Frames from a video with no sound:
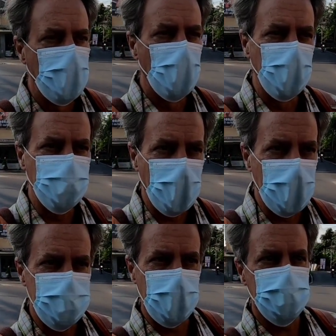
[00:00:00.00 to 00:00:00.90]
the whole
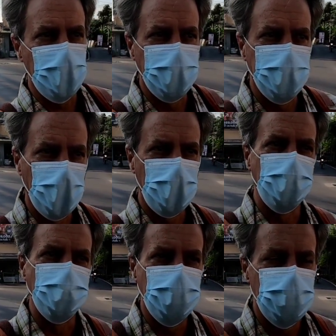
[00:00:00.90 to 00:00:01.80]
process
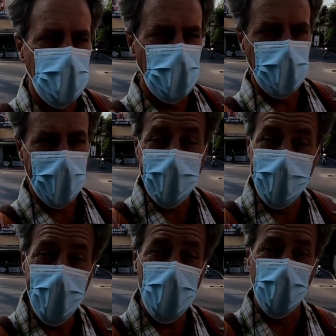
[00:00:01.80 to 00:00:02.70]
involved getting a
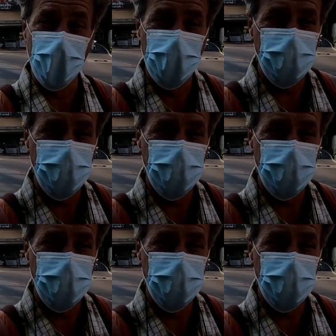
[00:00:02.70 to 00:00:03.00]
letter